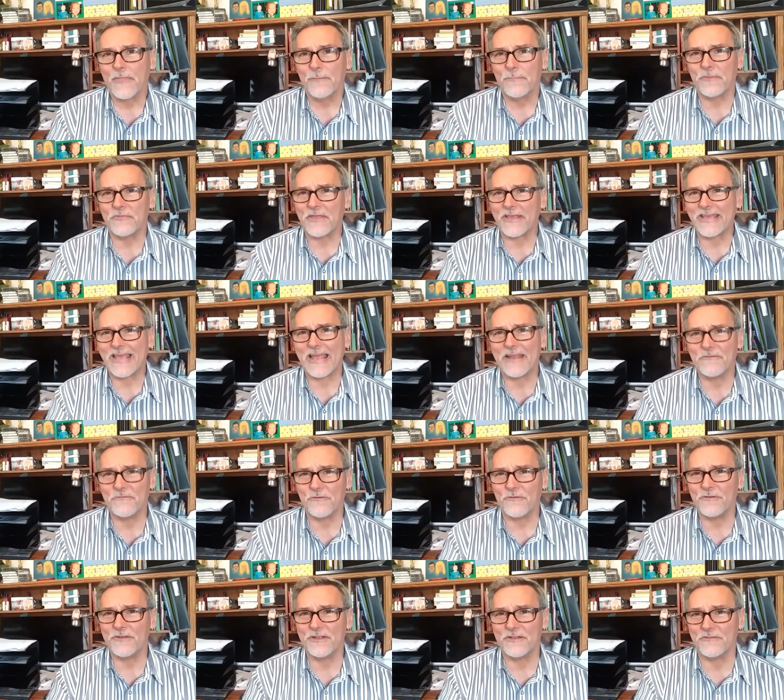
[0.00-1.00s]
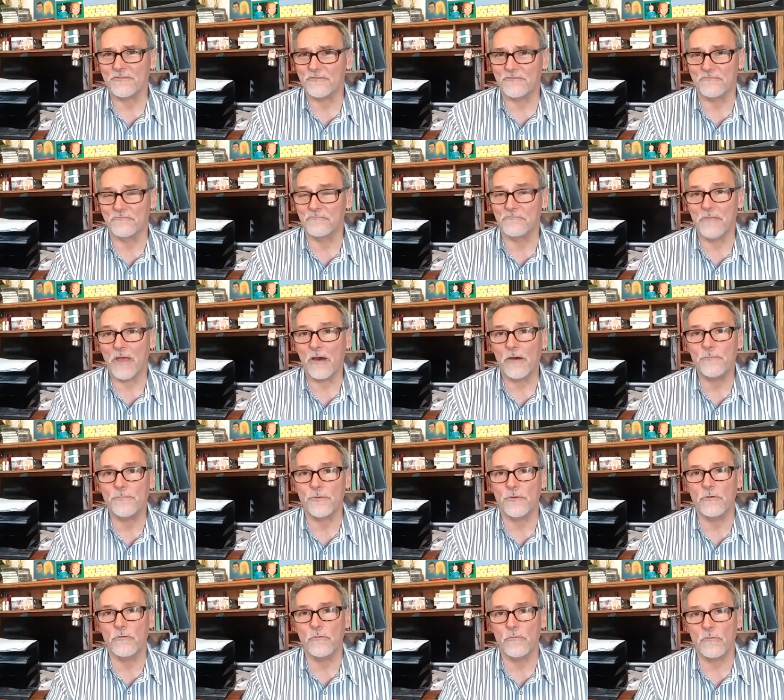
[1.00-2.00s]
but they can't really help
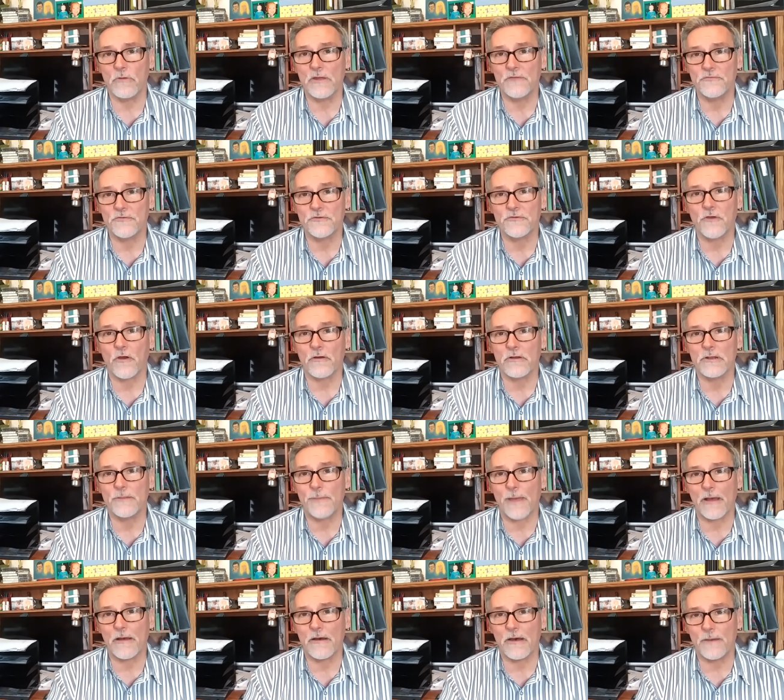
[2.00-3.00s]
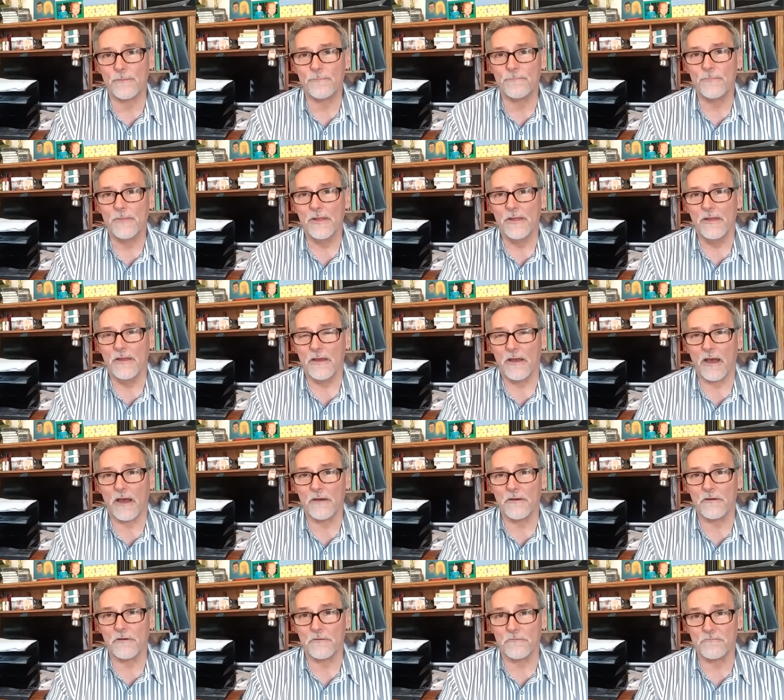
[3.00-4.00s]
you if you're talking about a
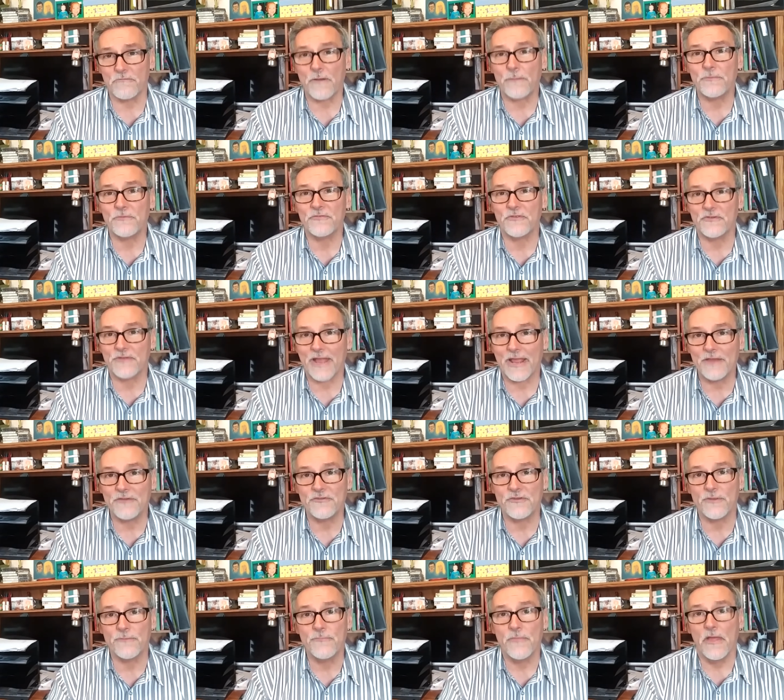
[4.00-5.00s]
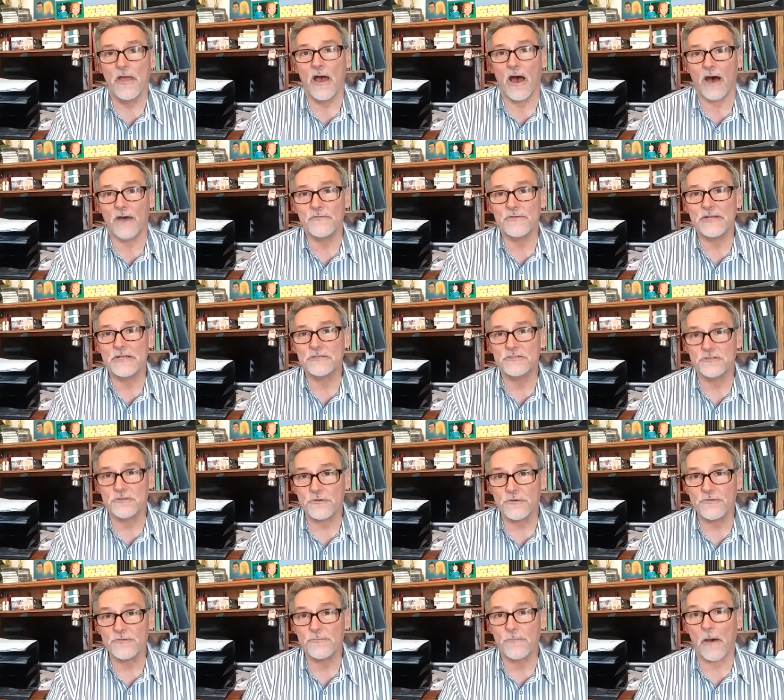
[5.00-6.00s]
a representation of an
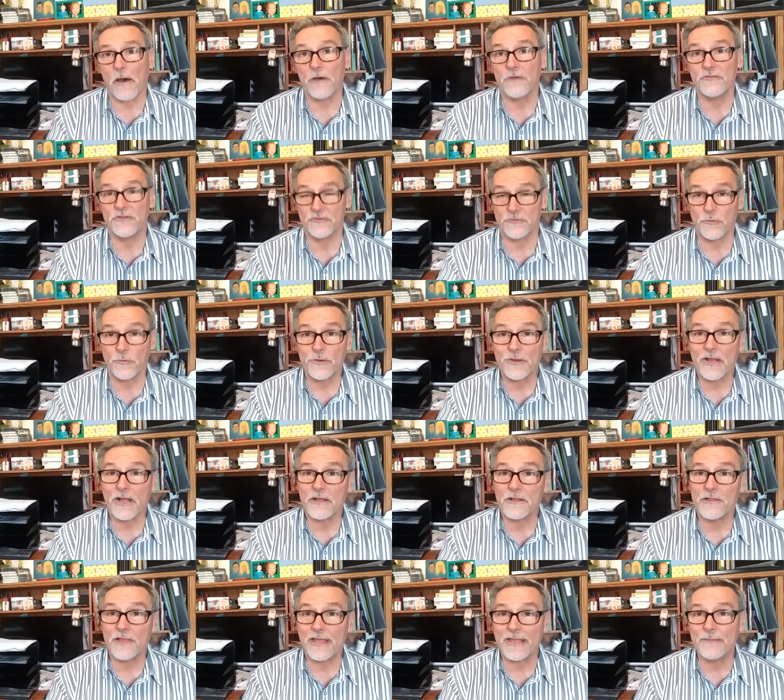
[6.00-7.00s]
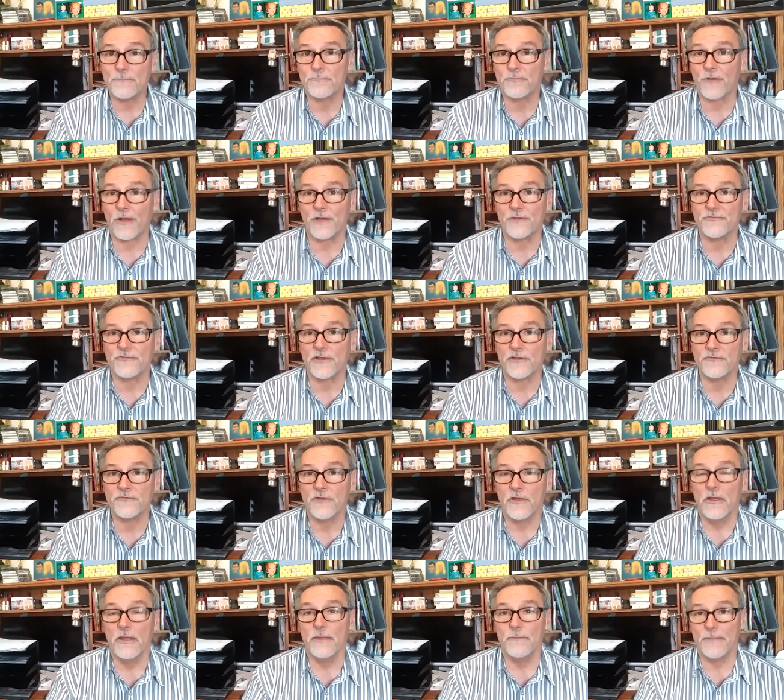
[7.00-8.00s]
insurance policy during a claim process
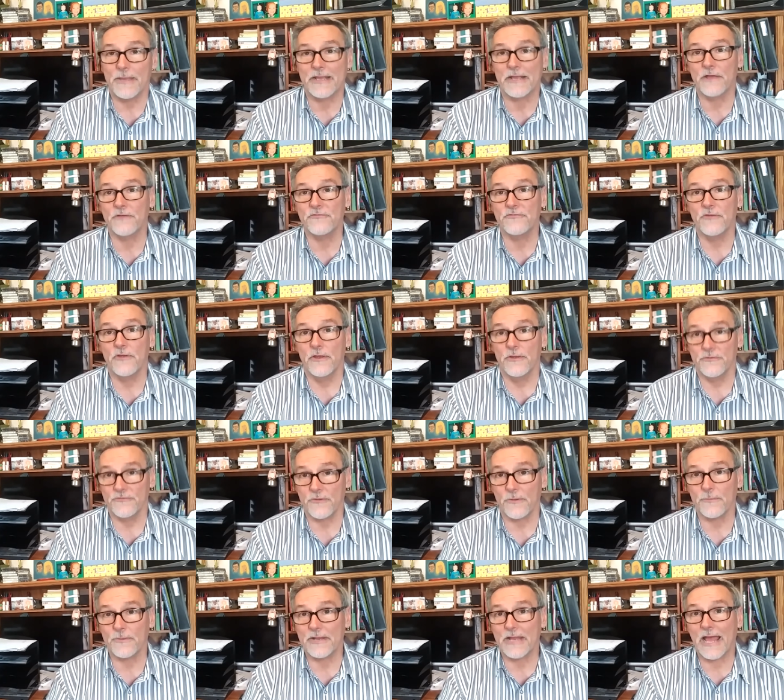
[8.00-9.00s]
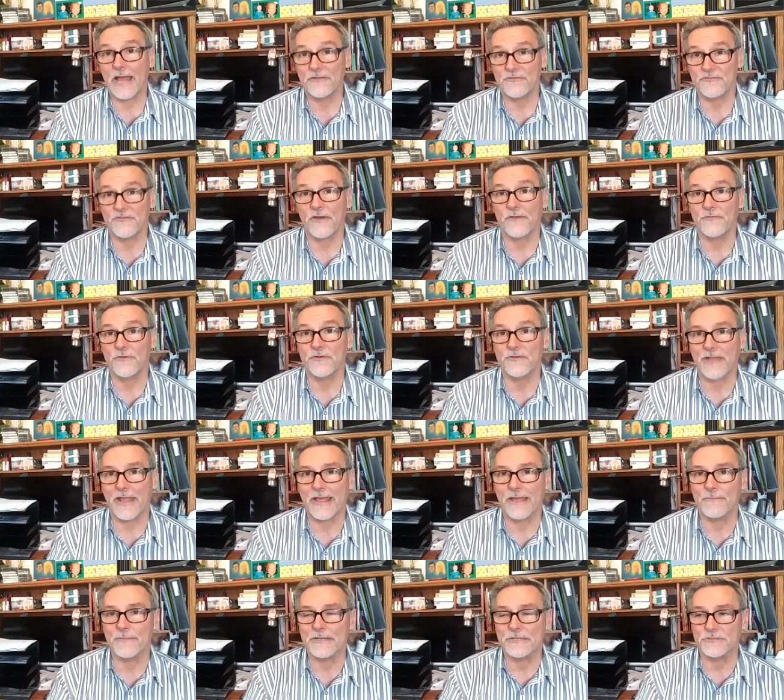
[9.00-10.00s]
because somebody had suffered
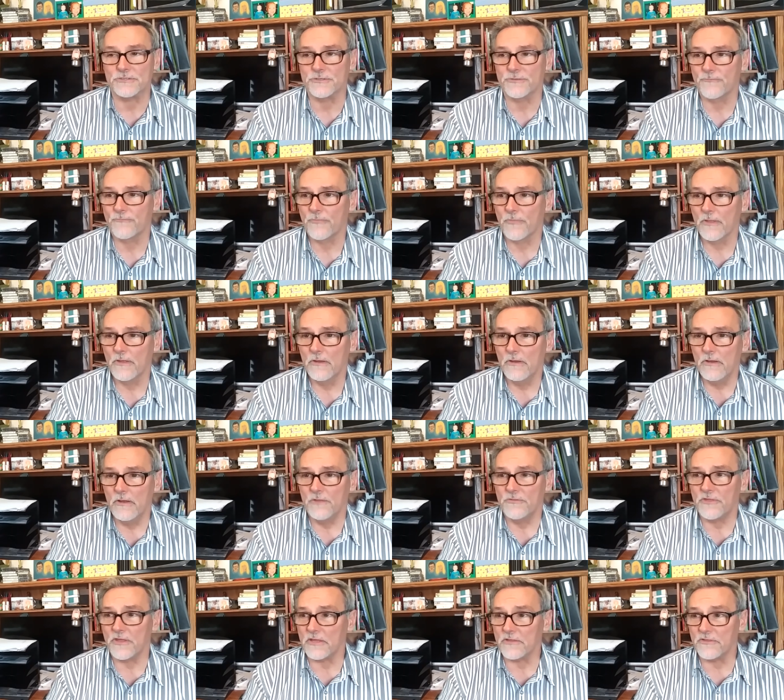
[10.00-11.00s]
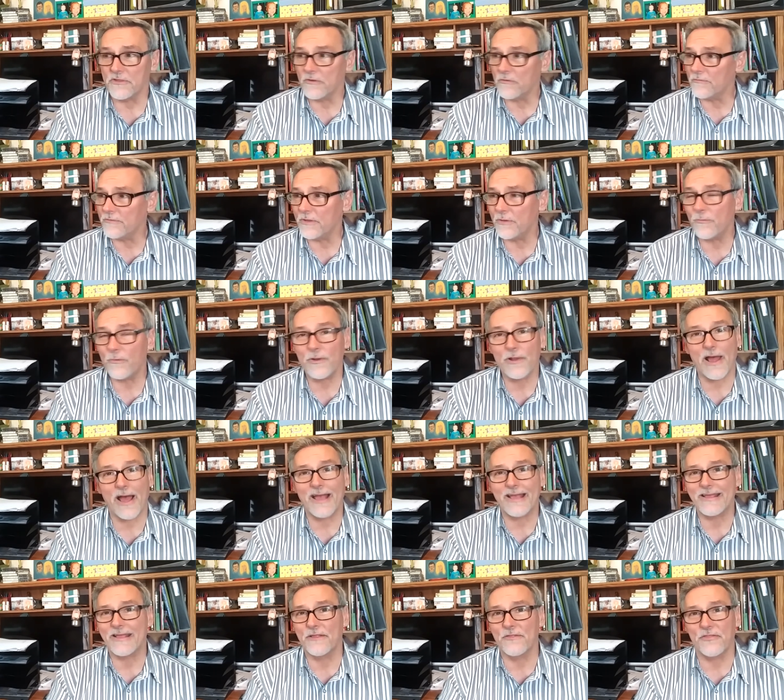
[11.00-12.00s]
damage. The, the only one
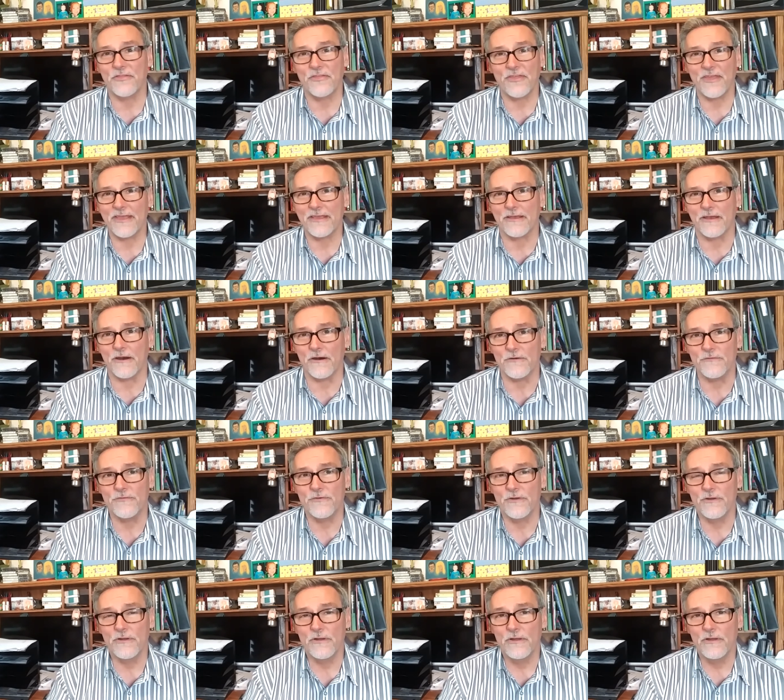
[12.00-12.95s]
I can think of